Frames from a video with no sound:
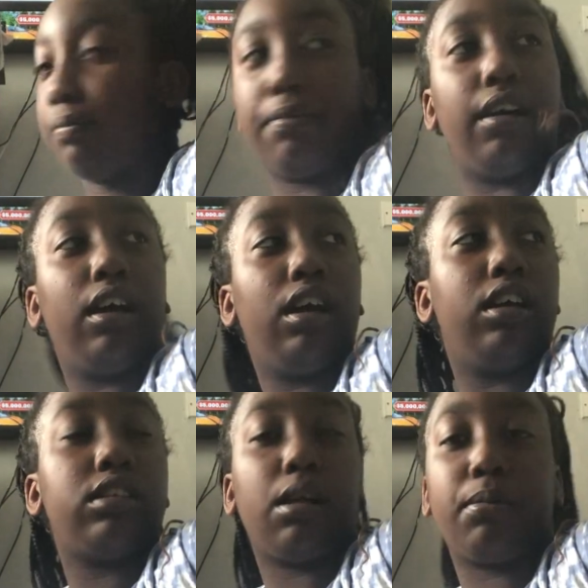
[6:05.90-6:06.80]

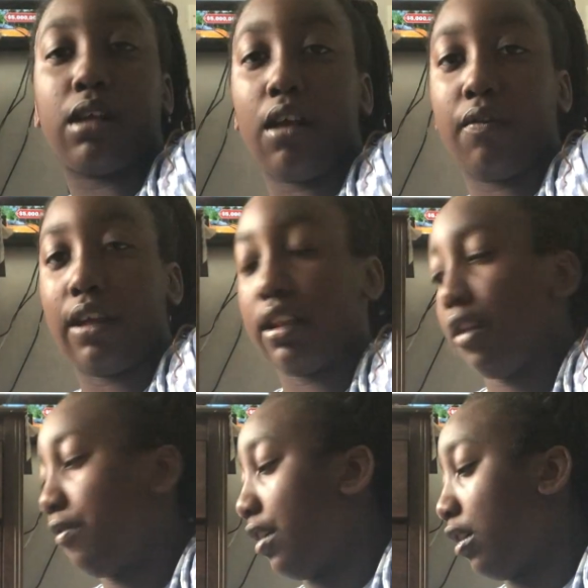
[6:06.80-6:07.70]
but I'm kind of like
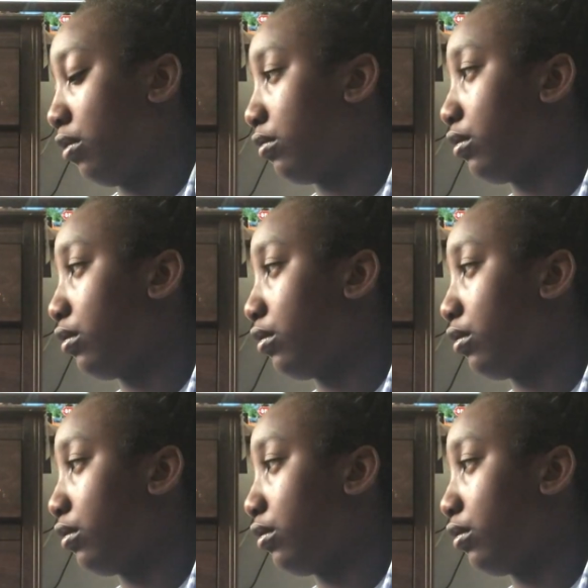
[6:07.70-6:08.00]
left out